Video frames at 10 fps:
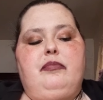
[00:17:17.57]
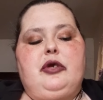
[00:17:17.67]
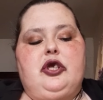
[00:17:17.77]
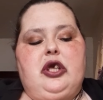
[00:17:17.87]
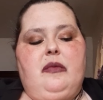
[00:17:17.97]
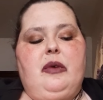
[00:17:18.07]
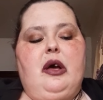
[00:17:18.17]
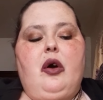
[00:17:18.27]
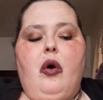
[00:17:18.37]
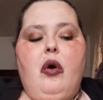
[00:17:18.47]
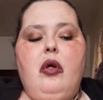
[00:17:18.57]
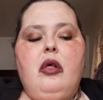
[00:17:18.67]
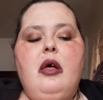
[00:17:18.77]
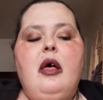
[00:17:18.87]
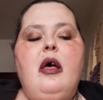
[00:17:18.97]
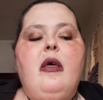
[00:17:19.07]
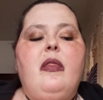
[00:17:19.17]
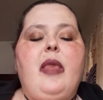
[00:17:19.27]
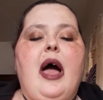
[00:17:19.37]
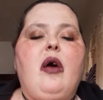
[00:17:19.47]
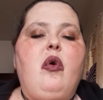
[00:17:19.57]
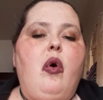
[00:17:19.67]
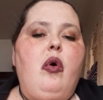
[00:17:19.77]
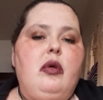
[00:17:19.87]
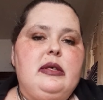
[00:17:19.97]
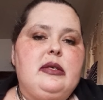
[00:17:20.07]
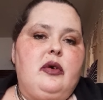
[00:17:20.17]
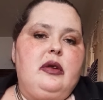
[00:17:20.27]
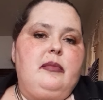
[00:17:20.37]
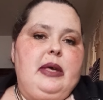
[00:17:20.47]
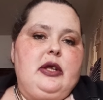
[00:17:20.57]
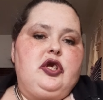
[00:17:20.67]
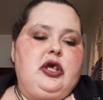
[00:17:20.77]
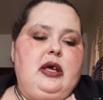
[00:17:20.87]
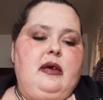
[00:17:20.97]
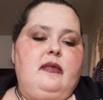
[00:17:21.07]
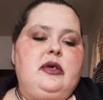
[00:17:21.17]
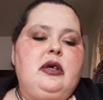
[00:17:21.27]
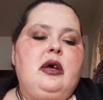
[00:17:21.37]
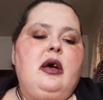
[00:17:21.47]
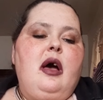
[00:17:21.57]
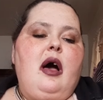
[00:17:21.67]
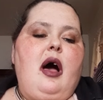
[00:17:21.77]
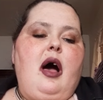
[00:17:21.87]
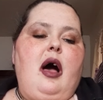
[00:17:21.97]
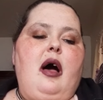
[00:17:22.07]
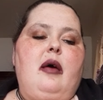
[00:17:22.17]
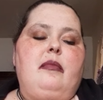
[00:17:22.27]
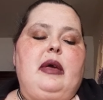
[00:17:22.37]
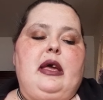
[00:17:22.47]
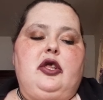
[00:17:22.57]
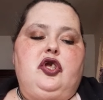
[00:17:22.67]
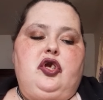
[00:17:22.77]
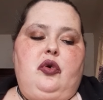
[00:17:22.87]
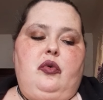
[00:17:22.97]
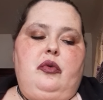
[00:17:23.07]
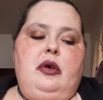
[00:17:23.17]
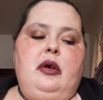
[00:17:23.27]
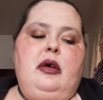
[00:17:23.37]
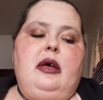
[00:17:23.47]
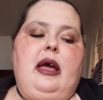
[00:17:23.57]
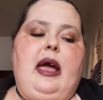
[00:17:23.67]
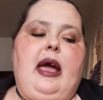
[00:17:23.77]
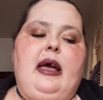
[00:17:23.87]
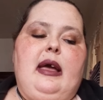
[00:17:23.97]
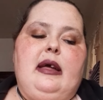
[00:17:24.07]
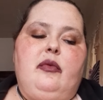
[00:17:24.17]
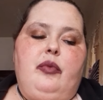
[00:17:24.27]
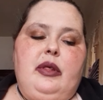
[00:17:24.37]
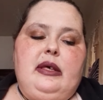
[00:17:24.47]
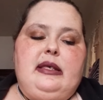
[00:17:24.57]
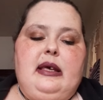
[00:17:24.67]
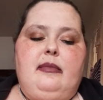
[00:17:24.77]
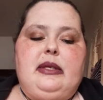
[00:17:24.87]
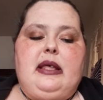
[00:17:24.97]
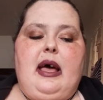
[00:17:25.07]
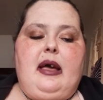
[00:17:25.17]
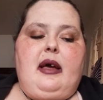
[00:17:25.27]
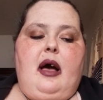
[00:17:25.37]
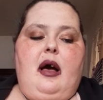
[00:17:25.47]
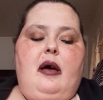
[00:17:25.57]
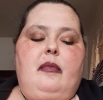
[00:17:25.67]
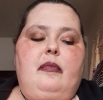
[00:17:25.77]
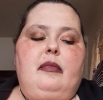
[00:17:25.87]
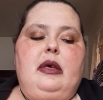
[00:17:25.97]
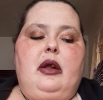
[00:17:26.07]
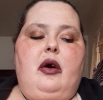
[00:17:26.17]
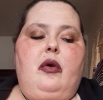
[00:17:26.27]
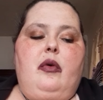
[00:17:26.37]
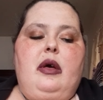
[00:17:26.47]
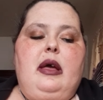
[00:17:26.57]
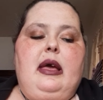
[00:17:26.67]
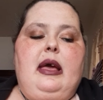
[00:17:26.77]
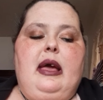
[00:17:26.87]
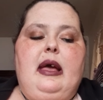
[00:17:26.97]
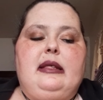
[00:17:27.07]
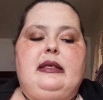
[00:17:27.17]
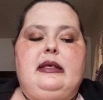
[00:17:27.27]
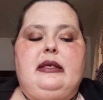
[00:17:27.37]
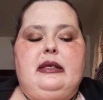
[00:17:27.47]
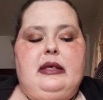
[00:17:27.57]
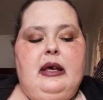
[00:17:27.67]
achieving a goal, that goal is going to be achieved in June. It really seems like, you know, it's